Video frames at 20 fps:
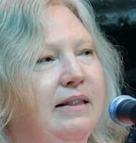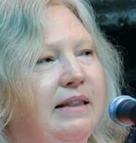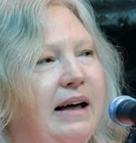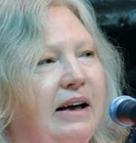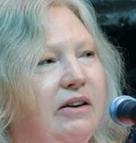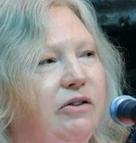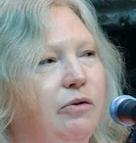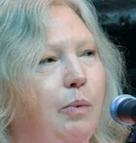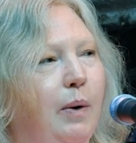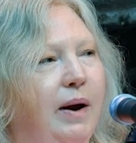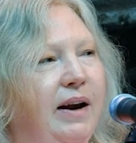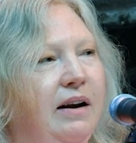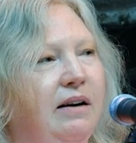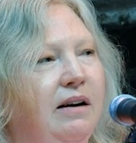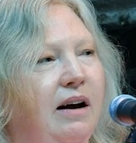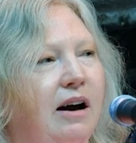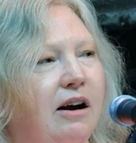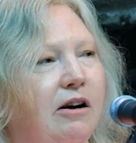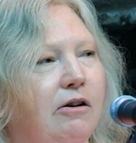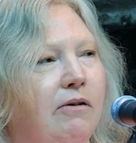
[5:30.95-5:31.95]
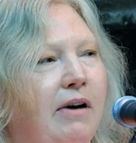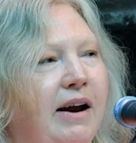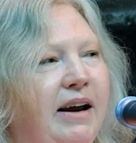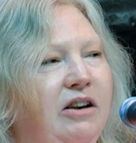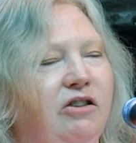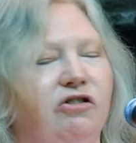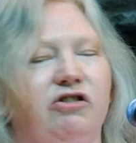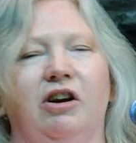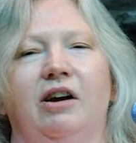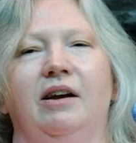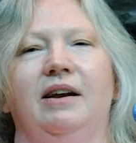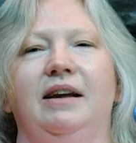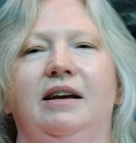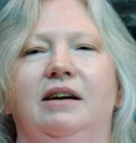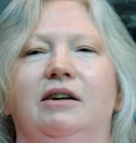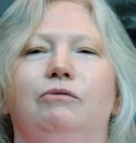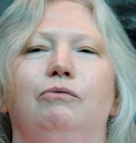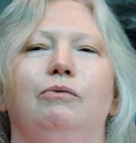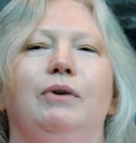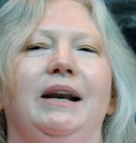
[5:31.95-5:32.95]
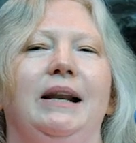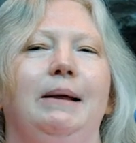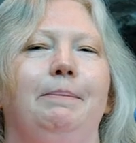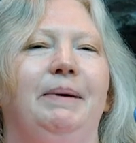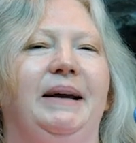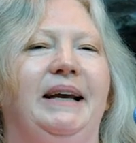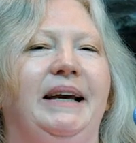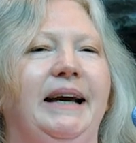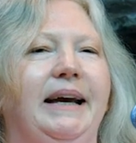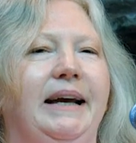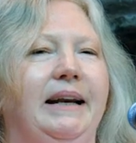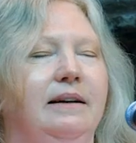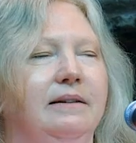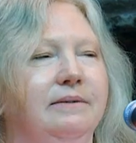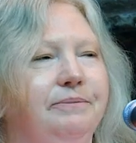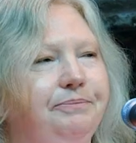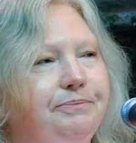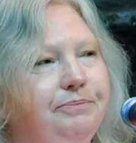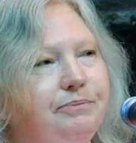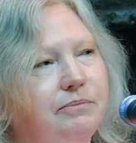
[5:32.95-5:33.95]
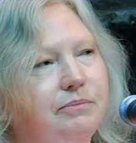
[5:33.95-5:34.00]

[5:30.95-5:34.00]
that's when a great journey can really begin."